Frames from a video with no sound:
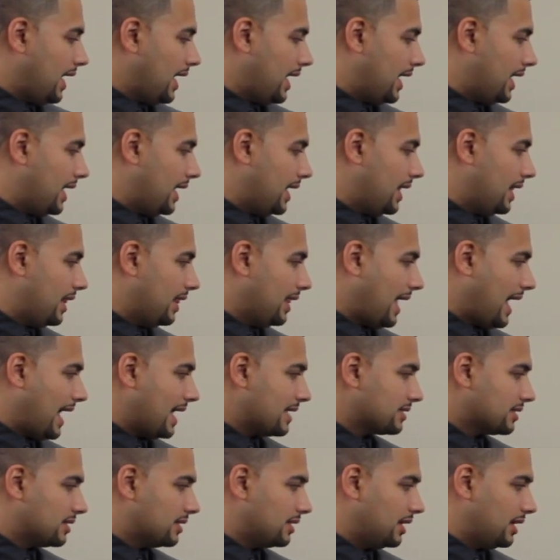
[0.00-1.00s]
And then
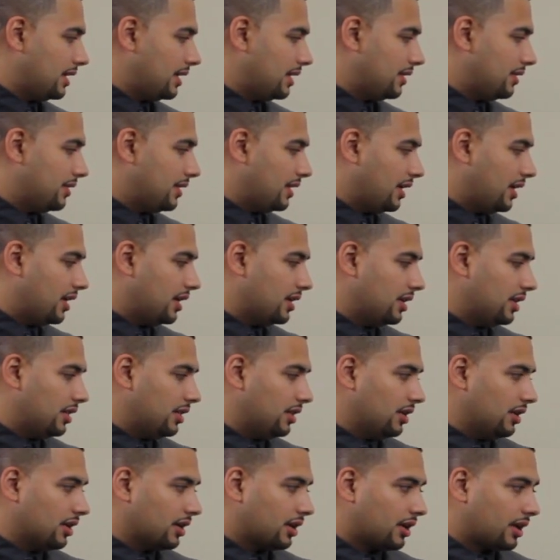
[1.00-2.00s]
lastly, they're going to
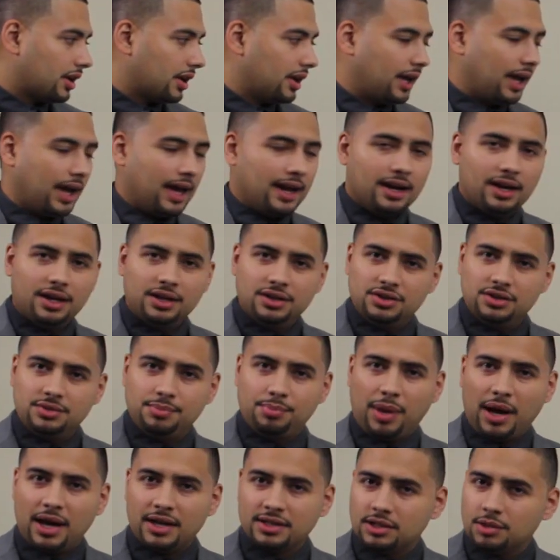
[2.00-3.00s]
look at
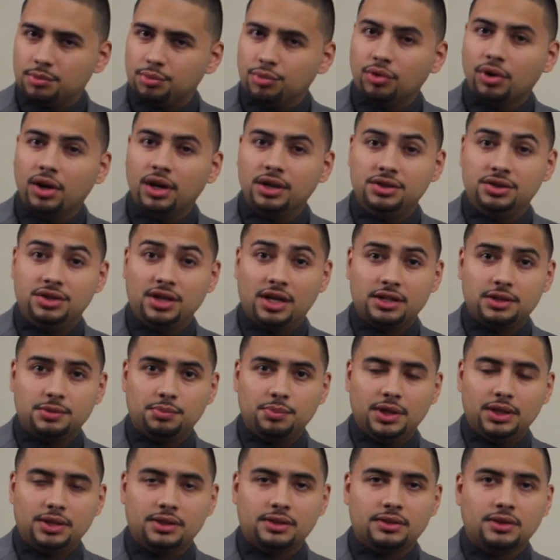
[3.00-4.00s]
possible
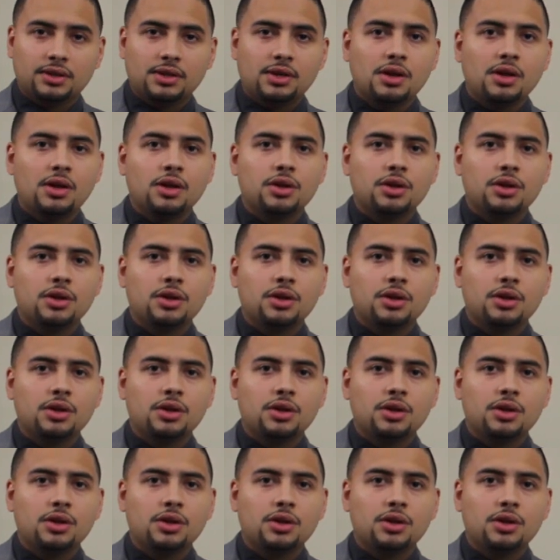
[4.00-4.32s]
adjustments.